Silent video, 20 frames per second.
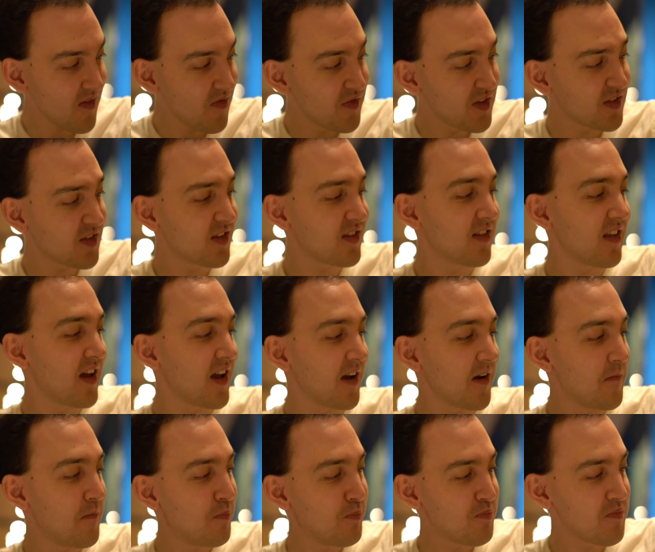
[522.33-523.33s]
This is
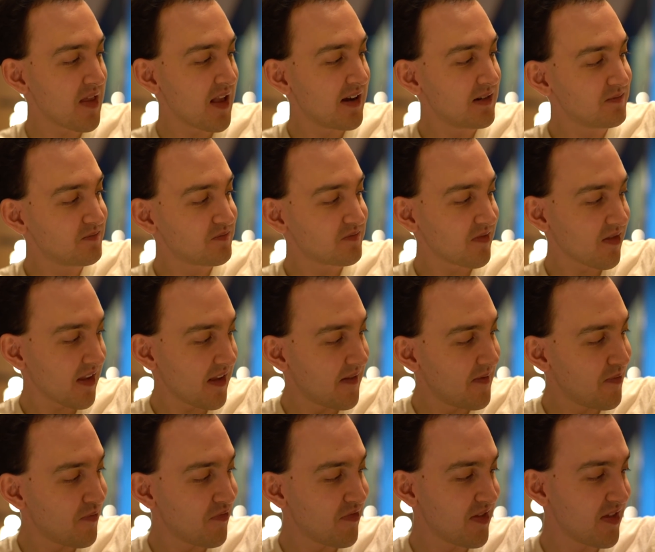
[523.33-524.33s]
like
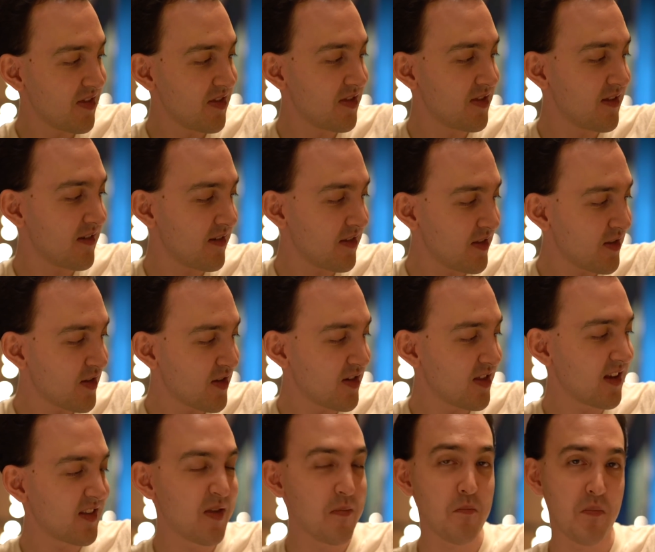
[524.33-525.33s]

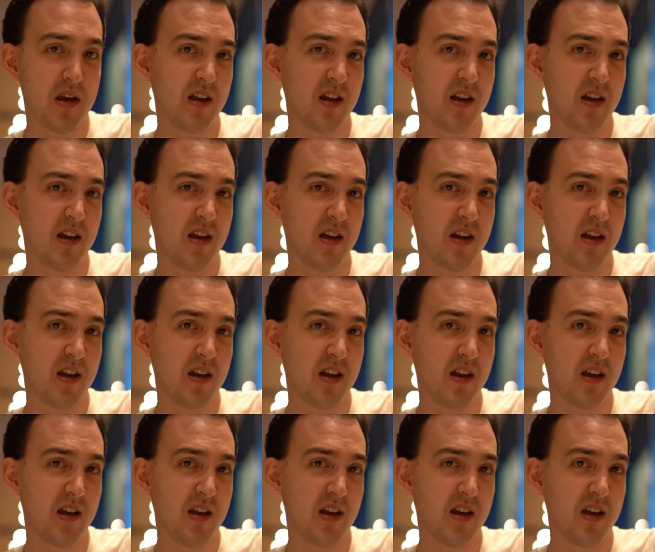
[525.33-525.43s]
the